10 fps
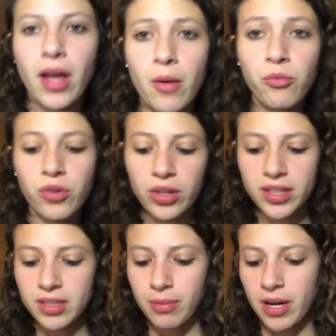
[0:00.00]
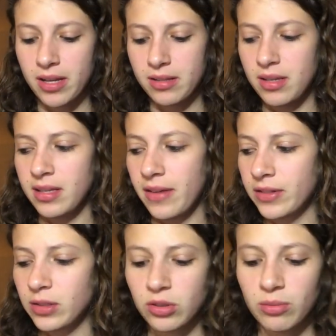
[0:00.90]
Okay, I'm really surprised these
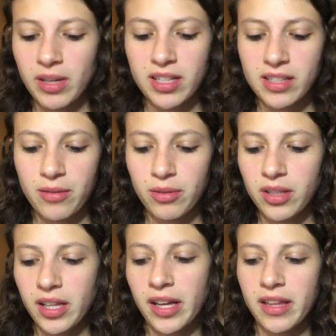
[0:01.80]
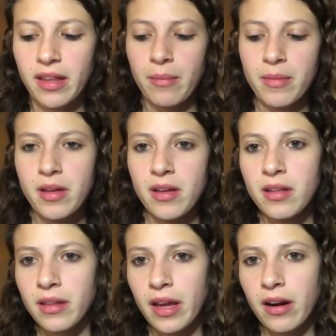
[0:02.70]
haven't sold because I really like them.
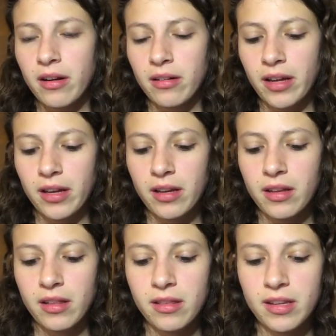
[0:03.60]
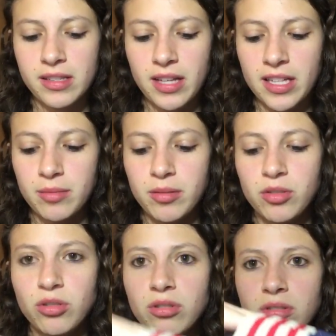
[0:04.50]
They are like these
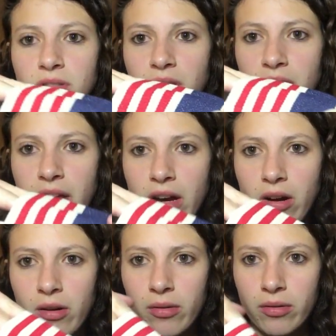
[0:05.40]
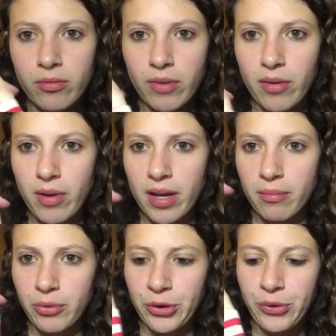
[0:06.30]
espadrilles. They are red, white,
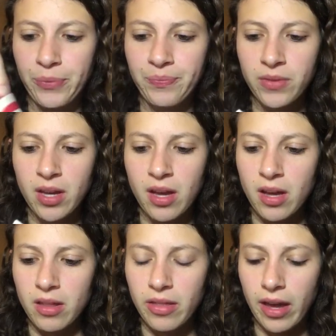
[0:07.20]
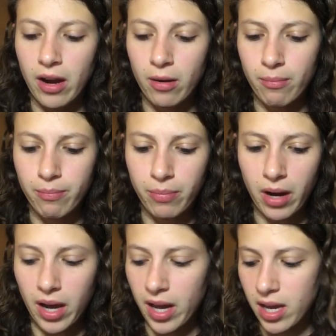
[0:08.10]
and blue. They are
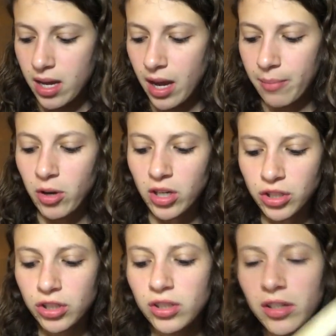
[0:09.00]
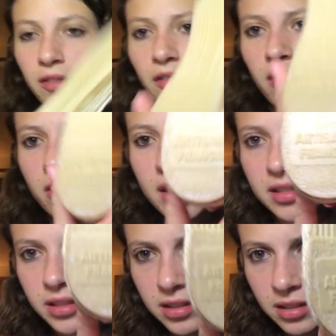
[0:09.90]
by, I'm not sure if
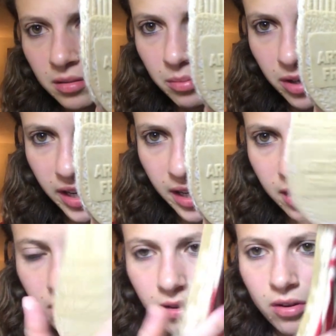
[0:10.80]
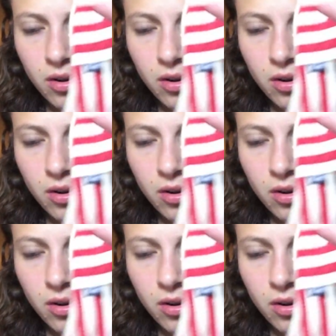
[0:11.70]
this is the brand,